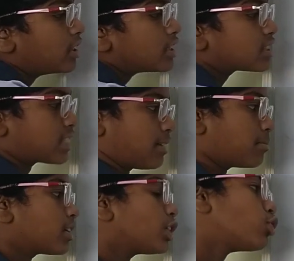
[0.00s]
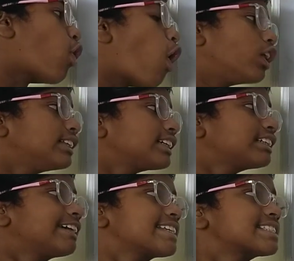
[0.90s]
same in all the
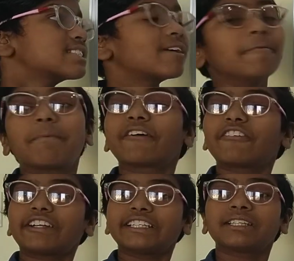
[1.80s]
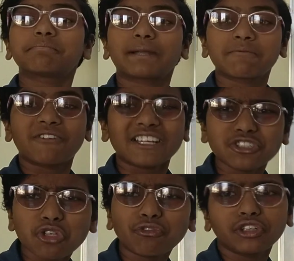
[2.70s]
cases while finding the prime factors
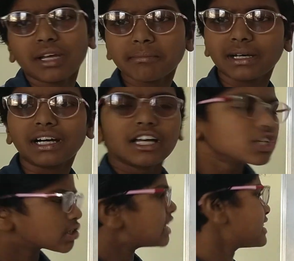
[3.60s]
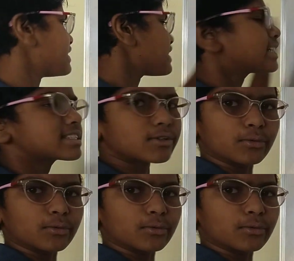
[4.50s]
of a number, so I'll say it's x cube